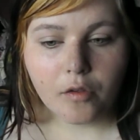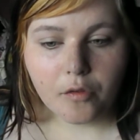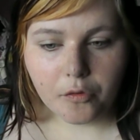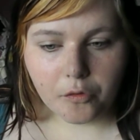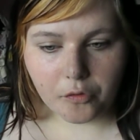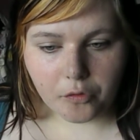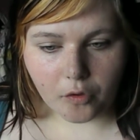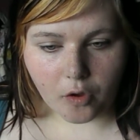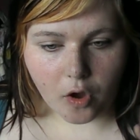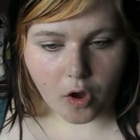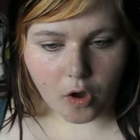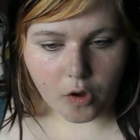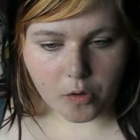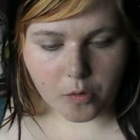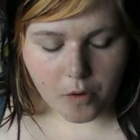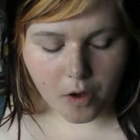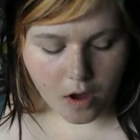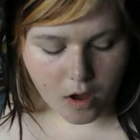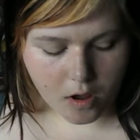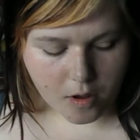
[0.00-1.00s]

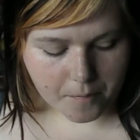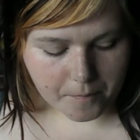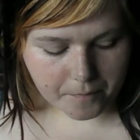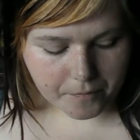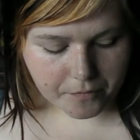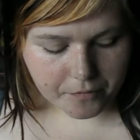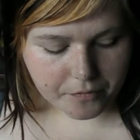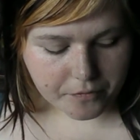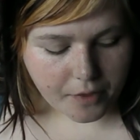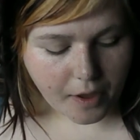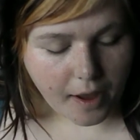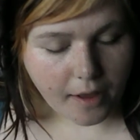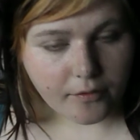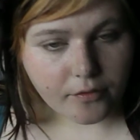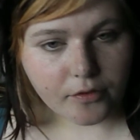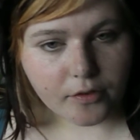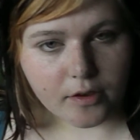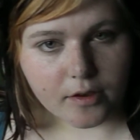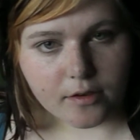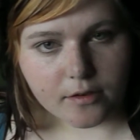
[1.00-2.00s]
So
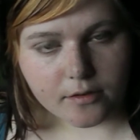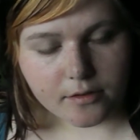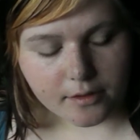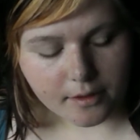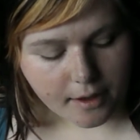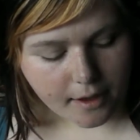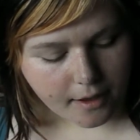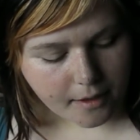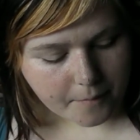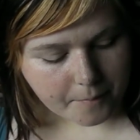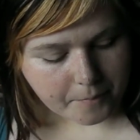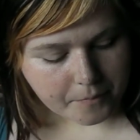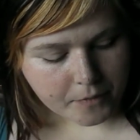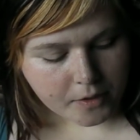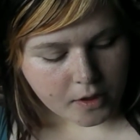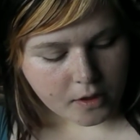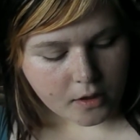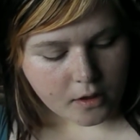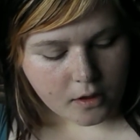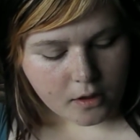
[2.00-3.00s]
that is that.
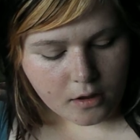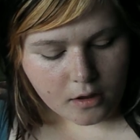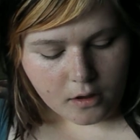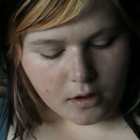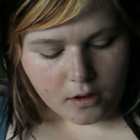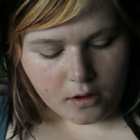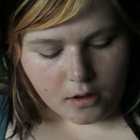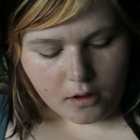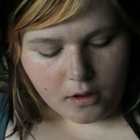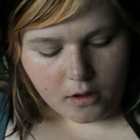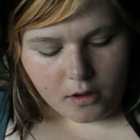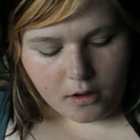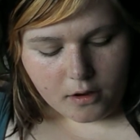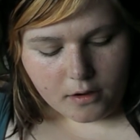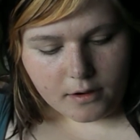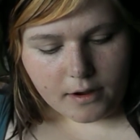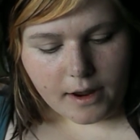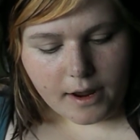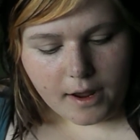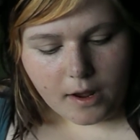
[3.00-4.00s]

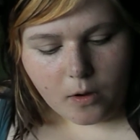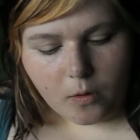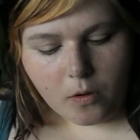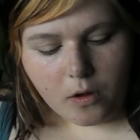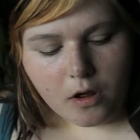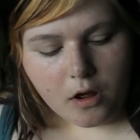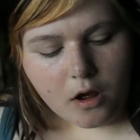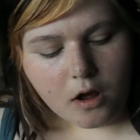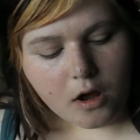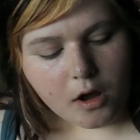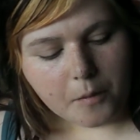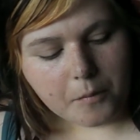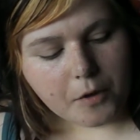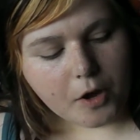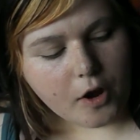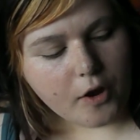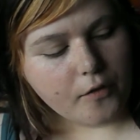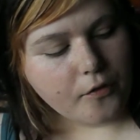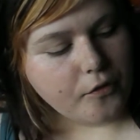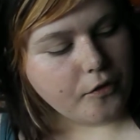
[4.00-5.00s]
Now I'm
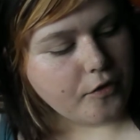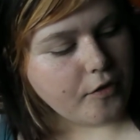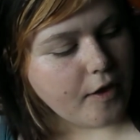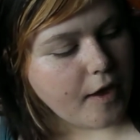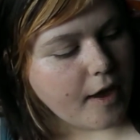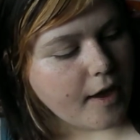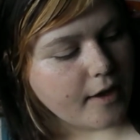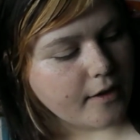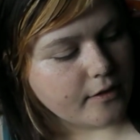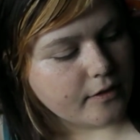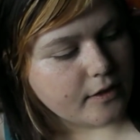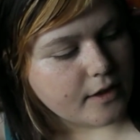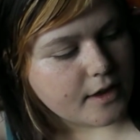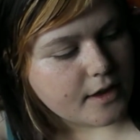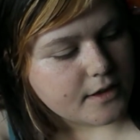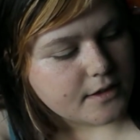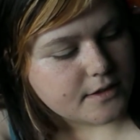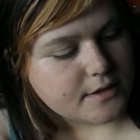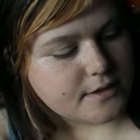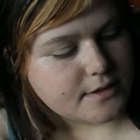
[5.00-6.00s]
going to take
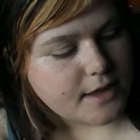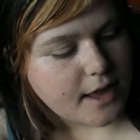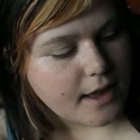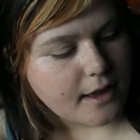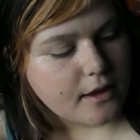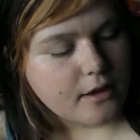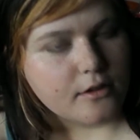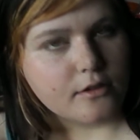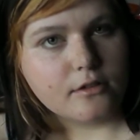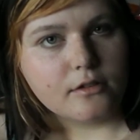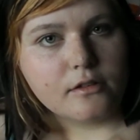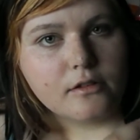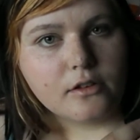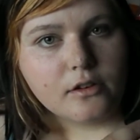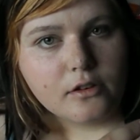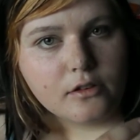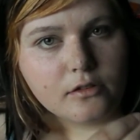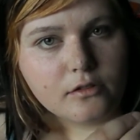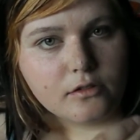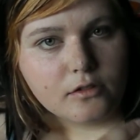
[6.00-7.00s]
the second
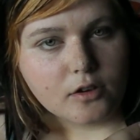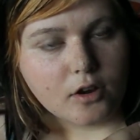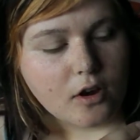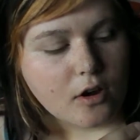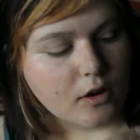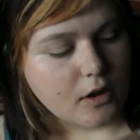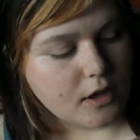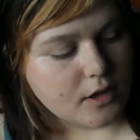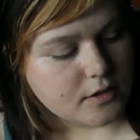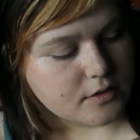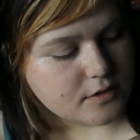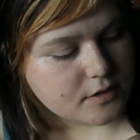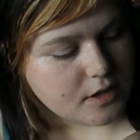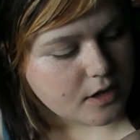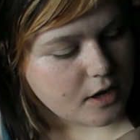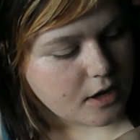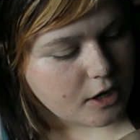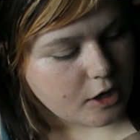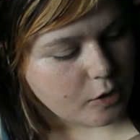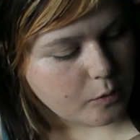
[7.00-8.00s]
darkest
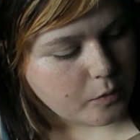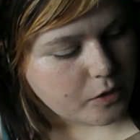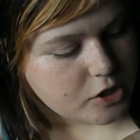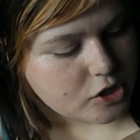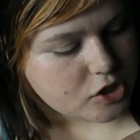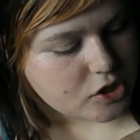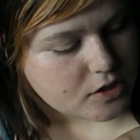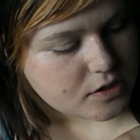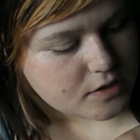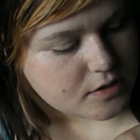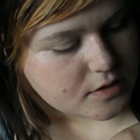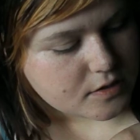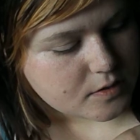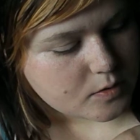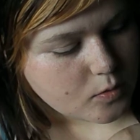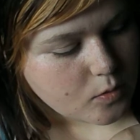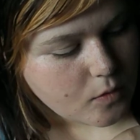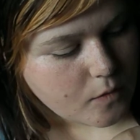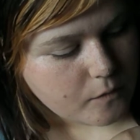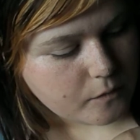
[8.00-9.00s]
colour, which is this
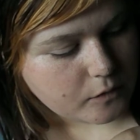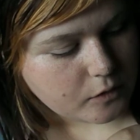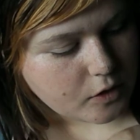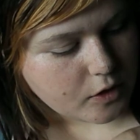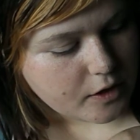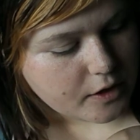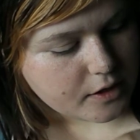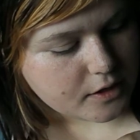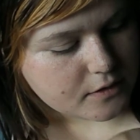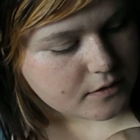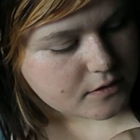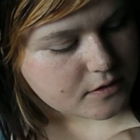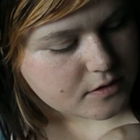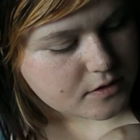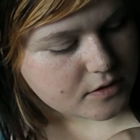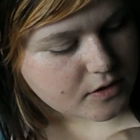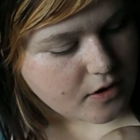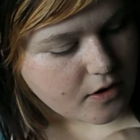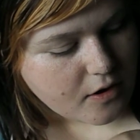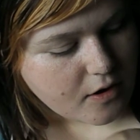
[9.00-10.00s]
sort of like
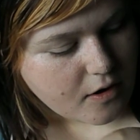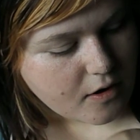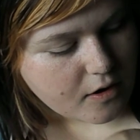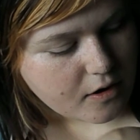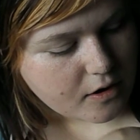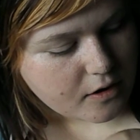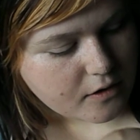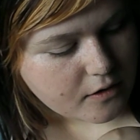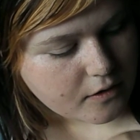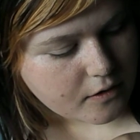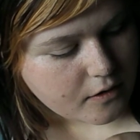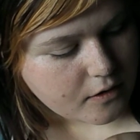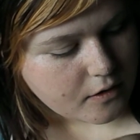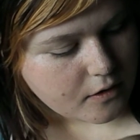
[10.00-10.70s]
dark,